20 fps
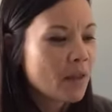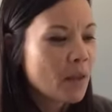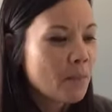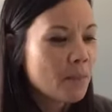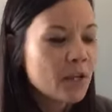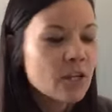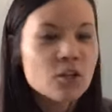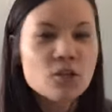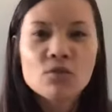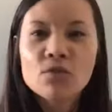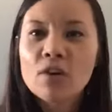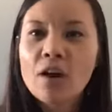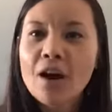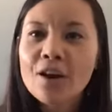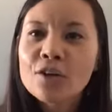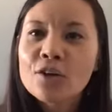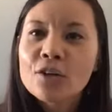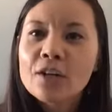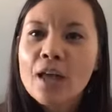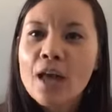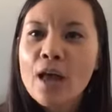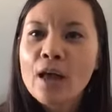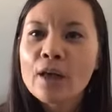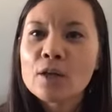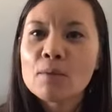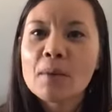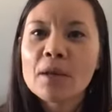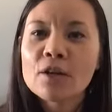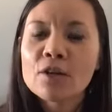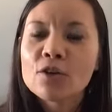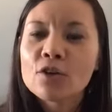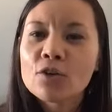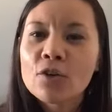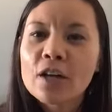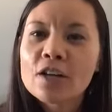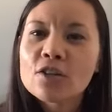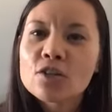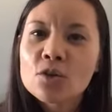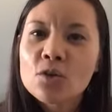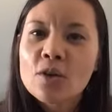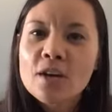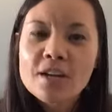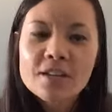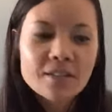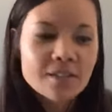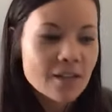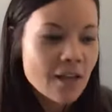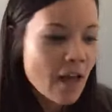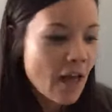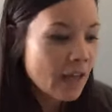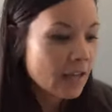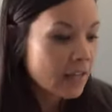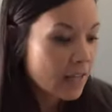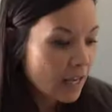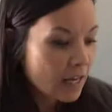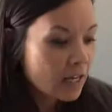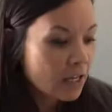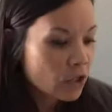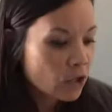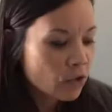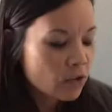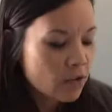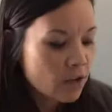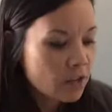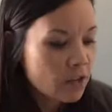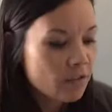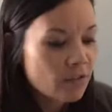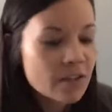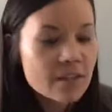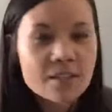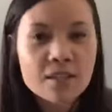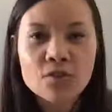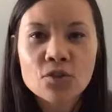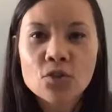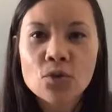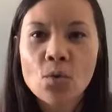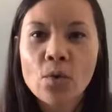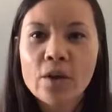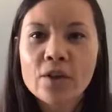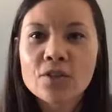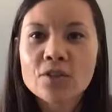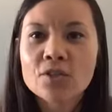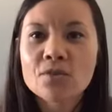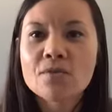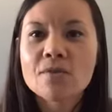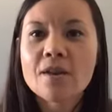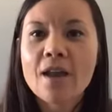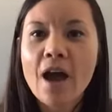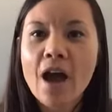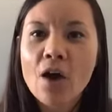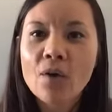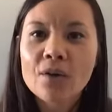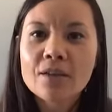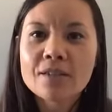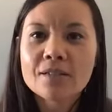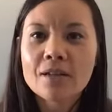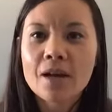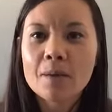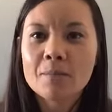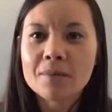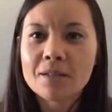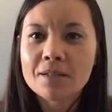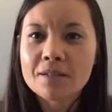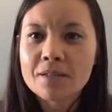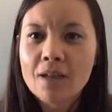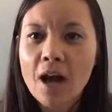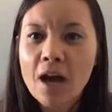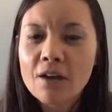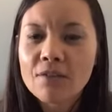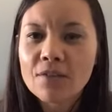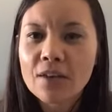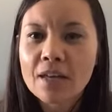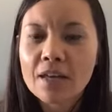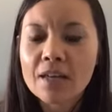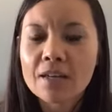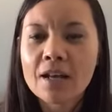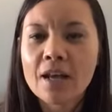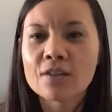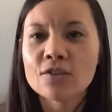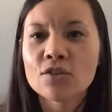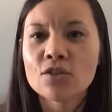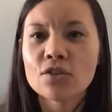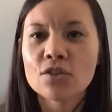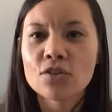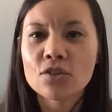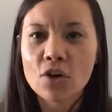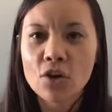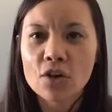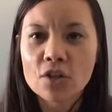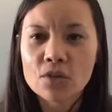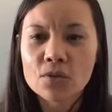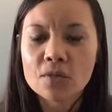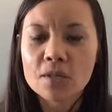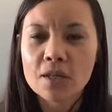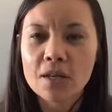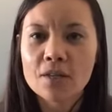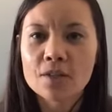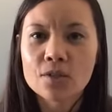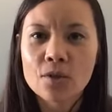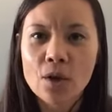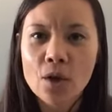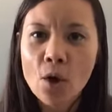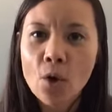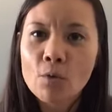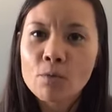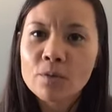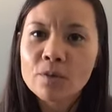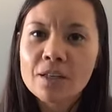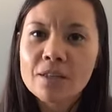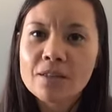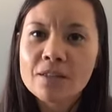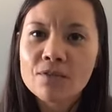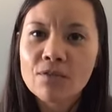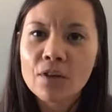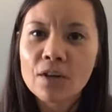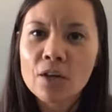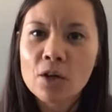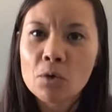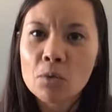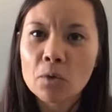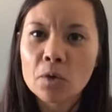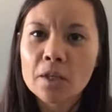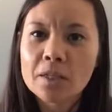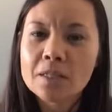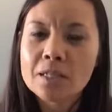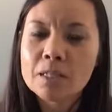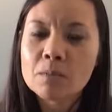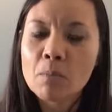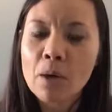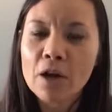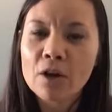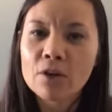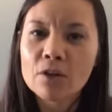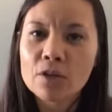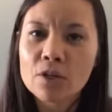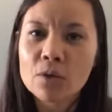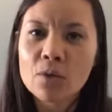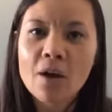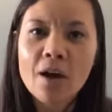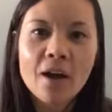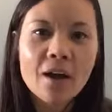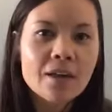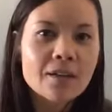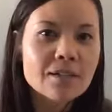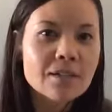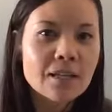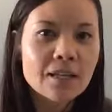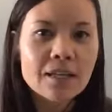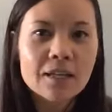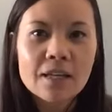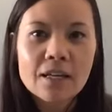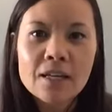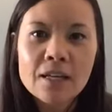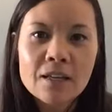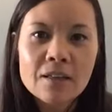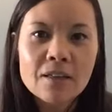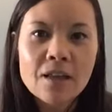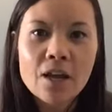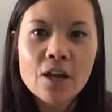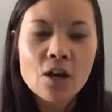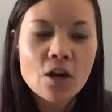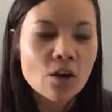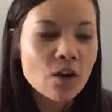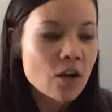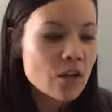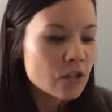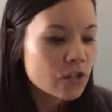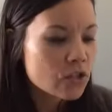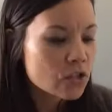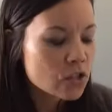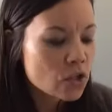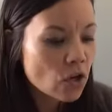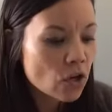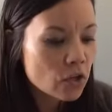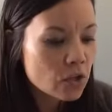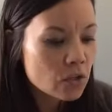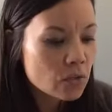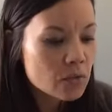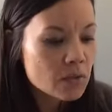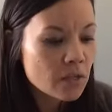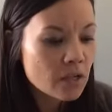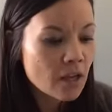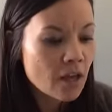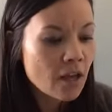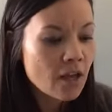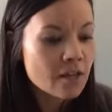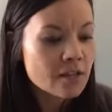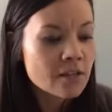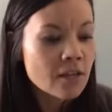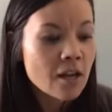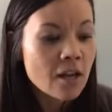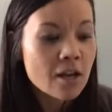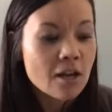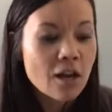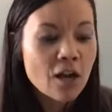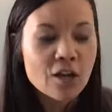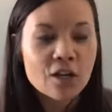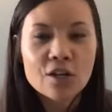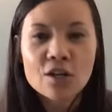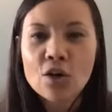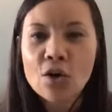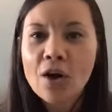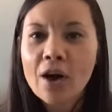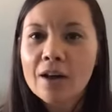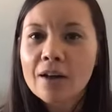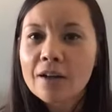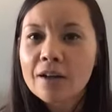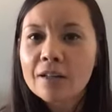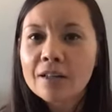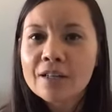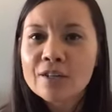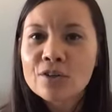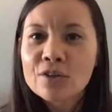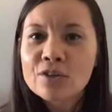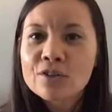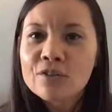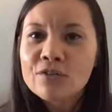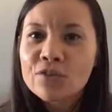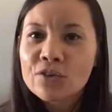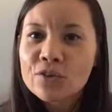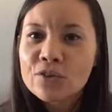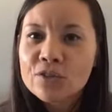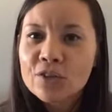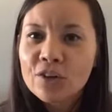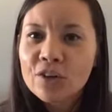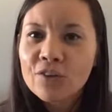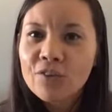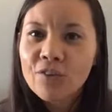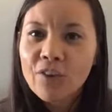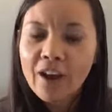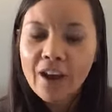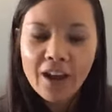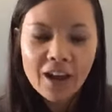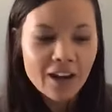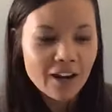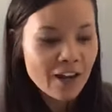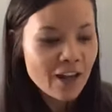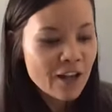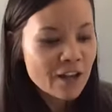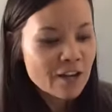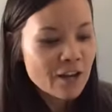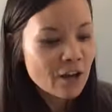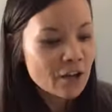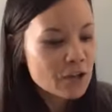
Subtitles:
But you've got your kit. You made a great choice getting your Young Living essential oils. So now it's time to dive in and start using it. So hopefully this video will inspire you to get in there, start using it. Now you know how to clean your diffuser, right? Now